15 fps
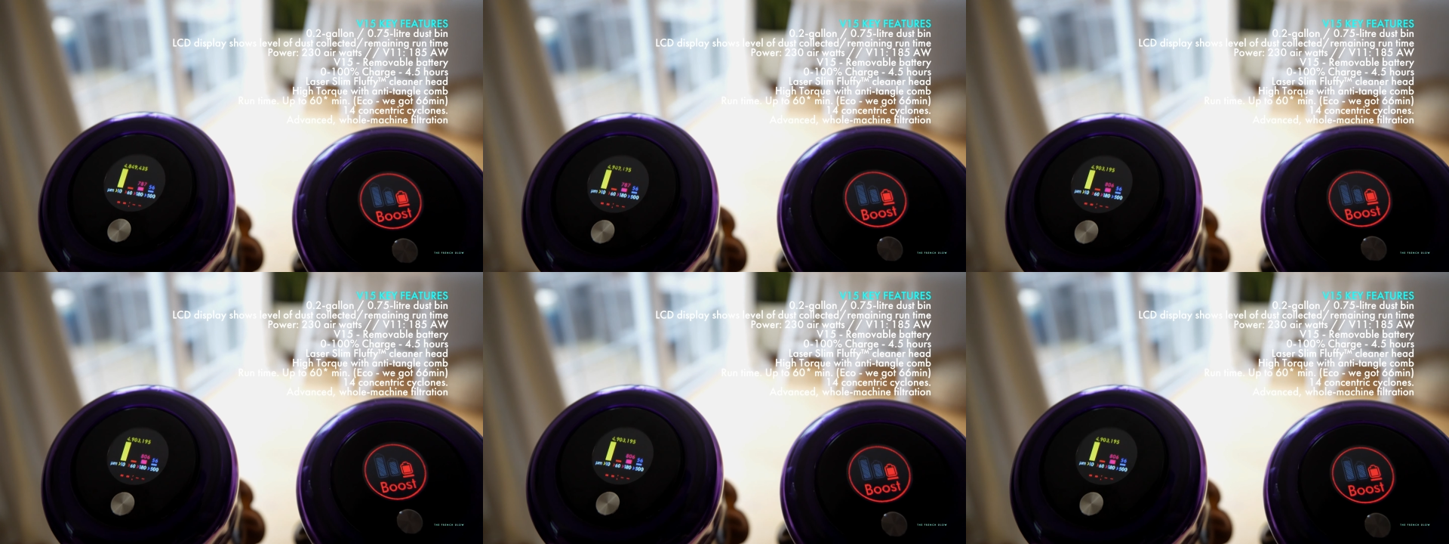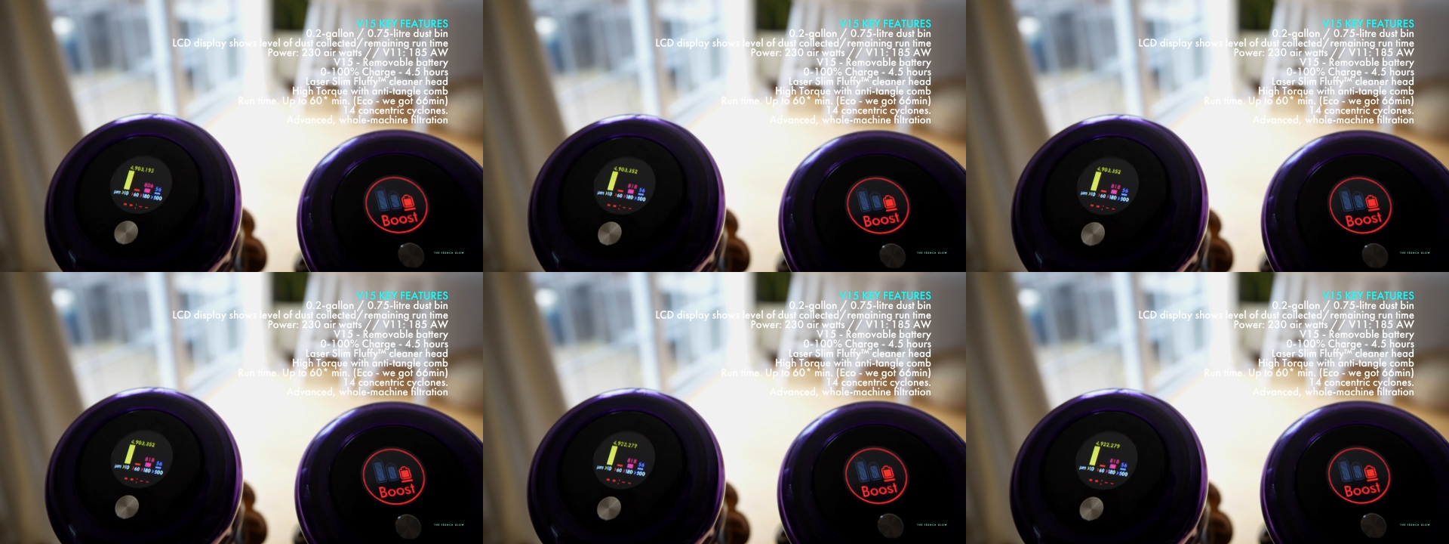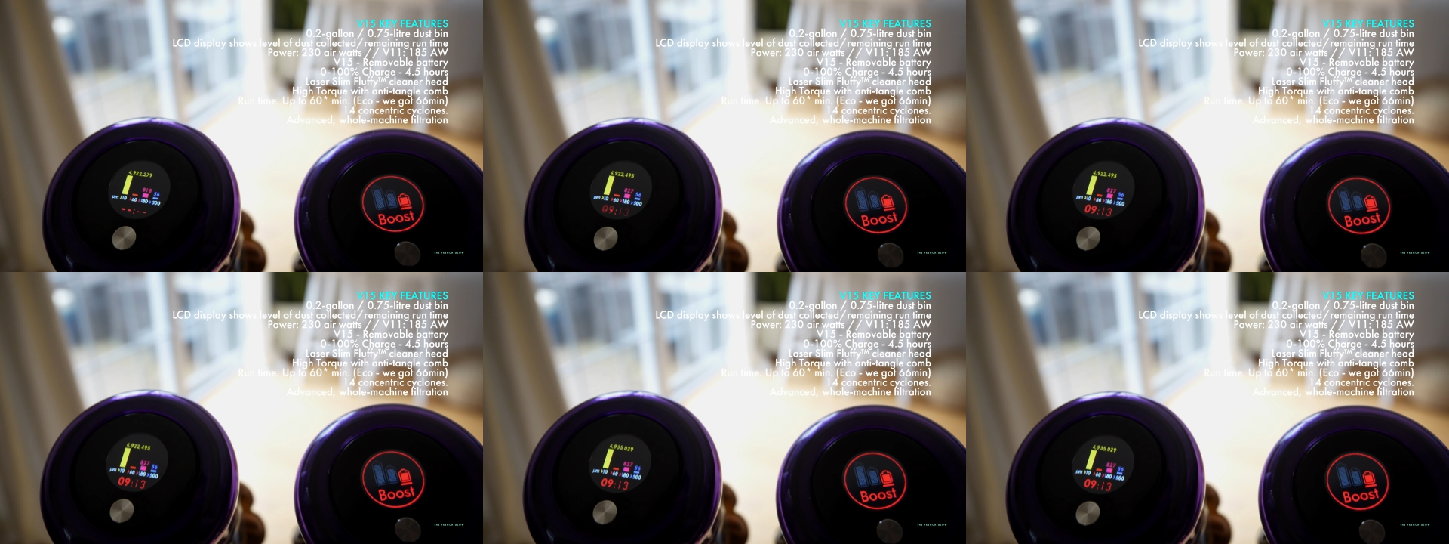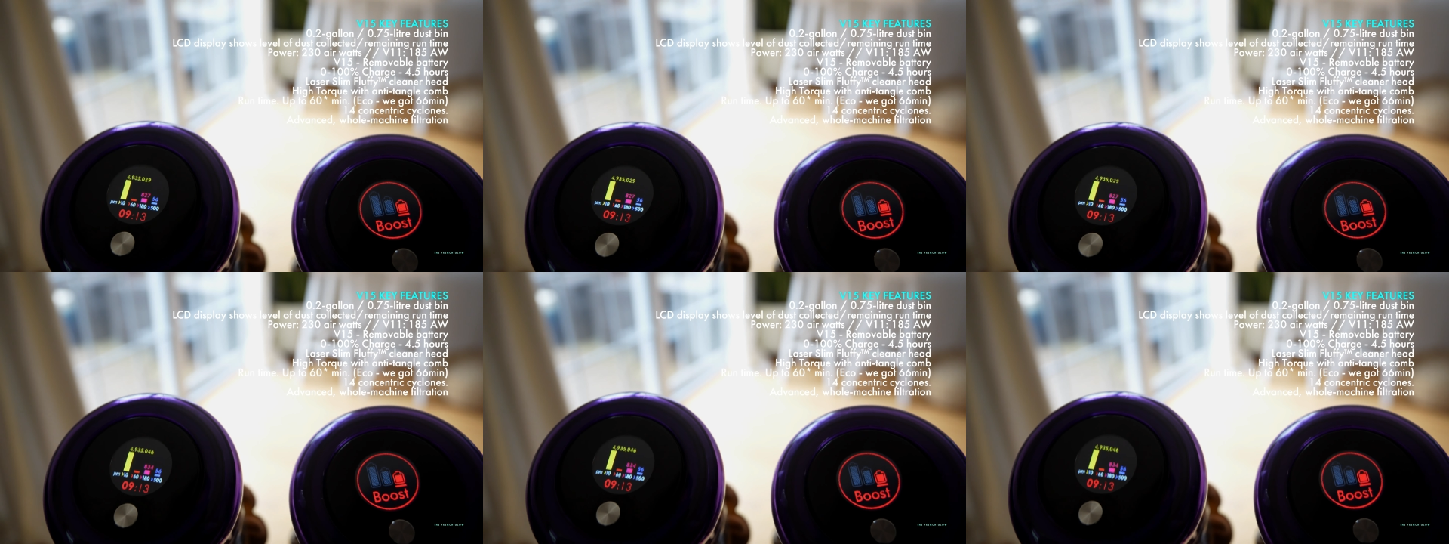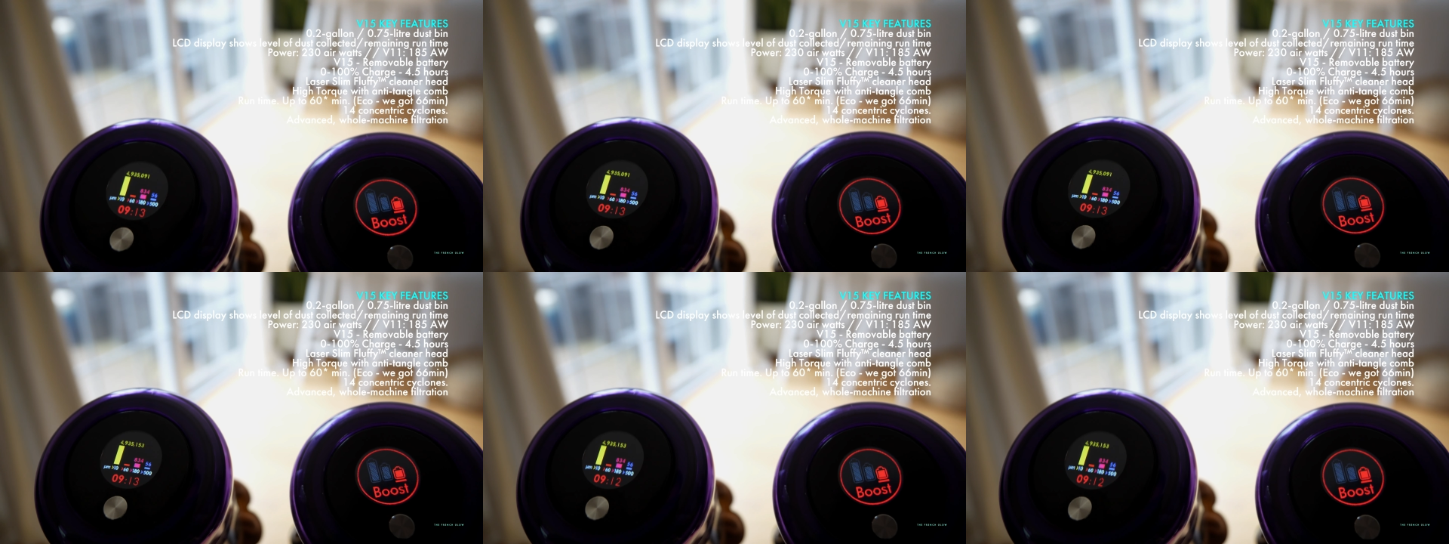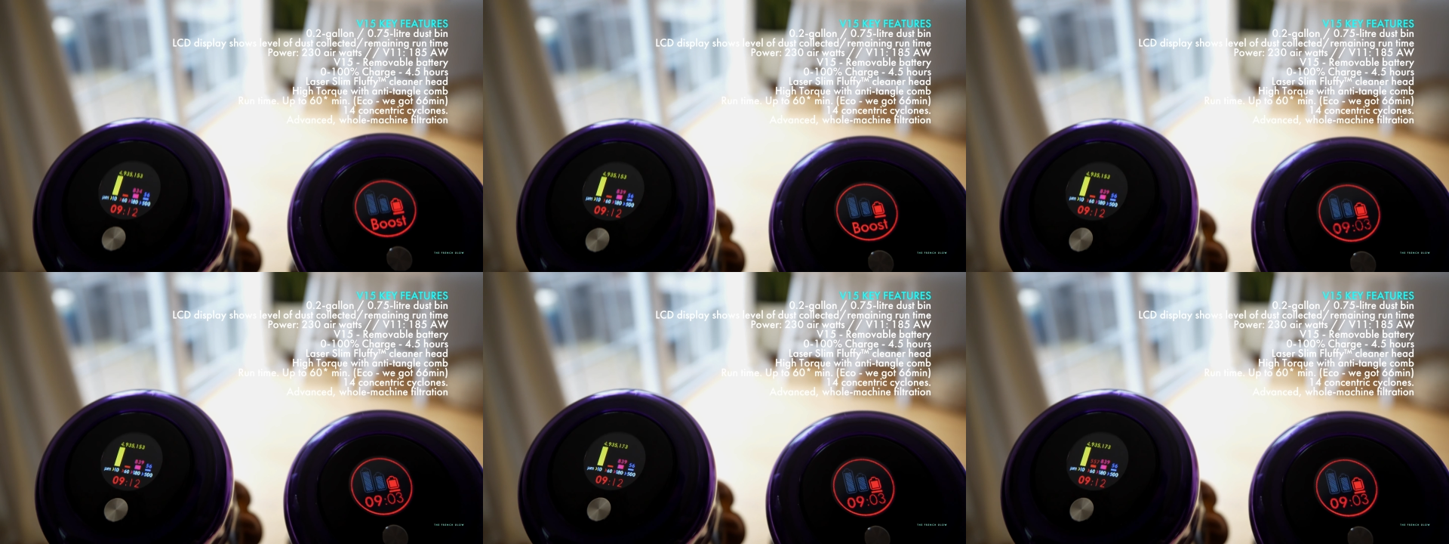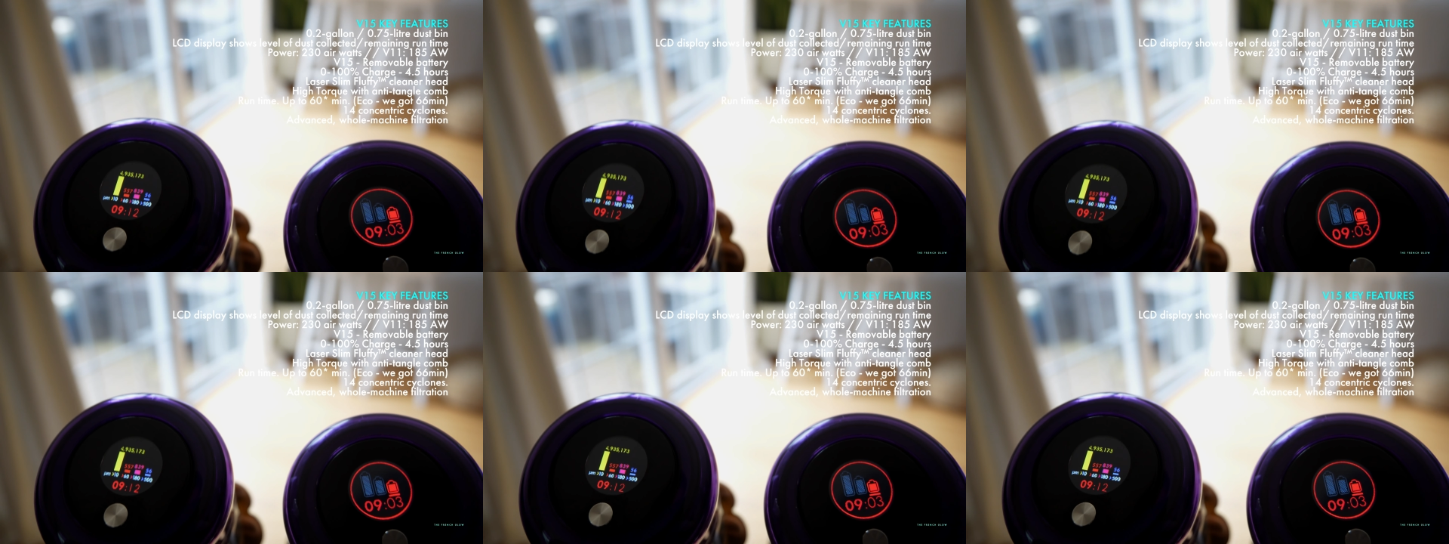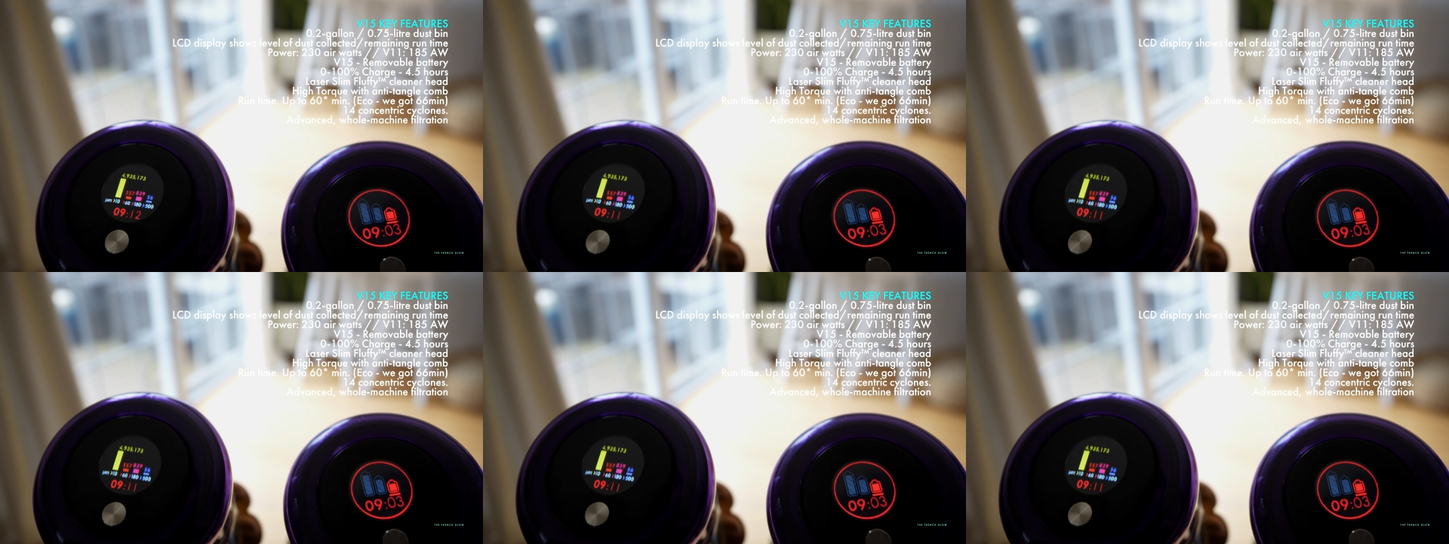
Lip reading: No face is visible, so there are no lips to read.